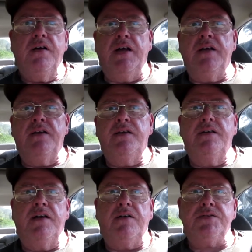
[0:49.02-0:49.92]

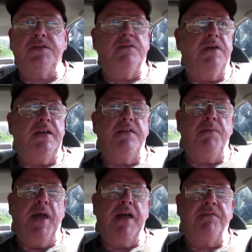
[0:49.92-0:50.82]
and also head to the
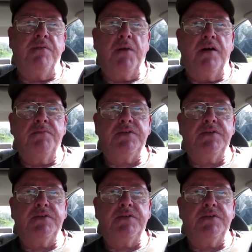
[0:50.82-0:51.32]
bank for mom.